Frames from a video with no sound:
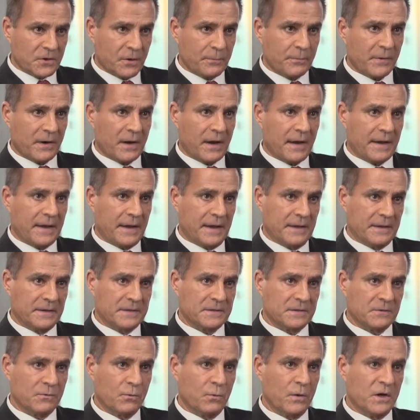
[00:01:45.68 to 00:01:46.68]
top
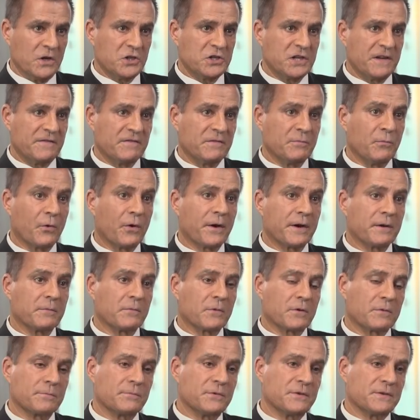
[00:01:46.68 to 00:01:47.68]
clients will shift more and
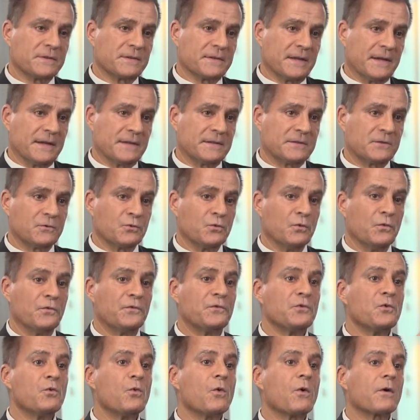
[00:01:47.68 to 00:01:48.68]
more business to
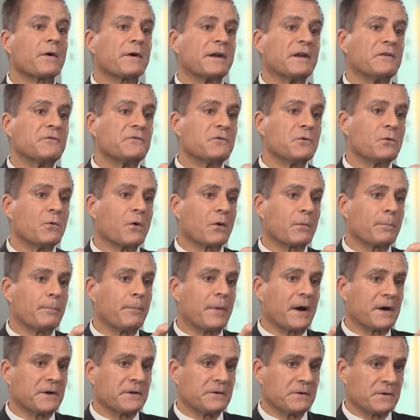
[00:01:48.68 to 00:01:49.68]
fewer and fewer
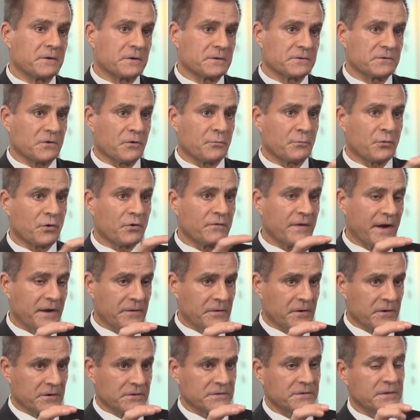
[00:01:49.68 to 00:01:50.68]
partners or
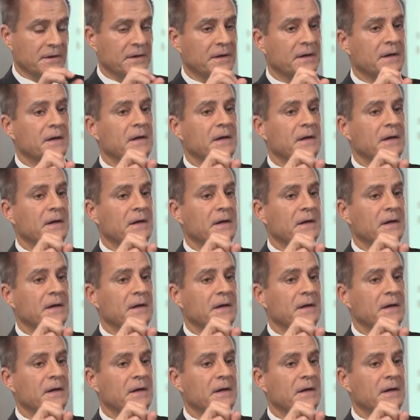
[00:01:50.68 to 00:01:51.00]
providers